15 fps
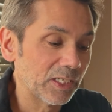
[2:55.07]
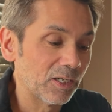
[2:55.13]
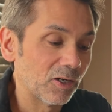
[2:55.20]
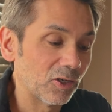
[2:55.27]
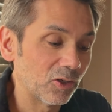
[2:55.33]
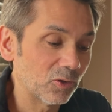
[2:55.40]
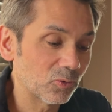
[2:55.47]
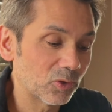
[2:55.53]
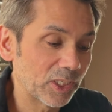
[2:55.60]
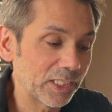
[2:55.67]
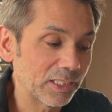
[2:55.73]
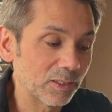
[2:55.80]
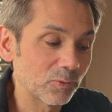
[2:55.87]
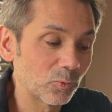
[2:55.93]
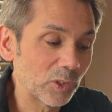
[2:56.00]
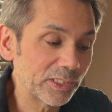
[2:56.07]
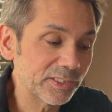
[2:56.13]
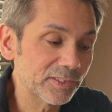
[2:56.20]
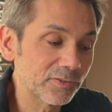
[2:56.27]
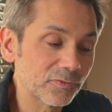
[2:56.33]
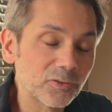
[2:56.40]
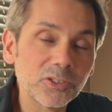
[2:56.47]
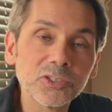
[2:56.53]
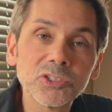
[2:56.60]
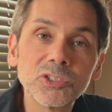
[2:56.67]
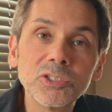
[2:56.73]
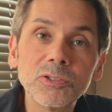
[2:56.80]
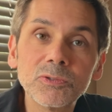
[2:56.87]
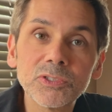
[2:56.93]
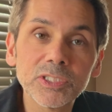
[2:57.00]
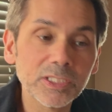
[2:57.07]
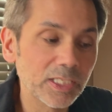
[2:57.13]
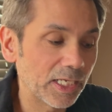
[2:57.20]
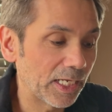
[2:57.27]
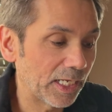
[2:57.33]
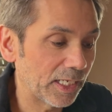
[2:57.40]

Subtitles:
All right, let's first use it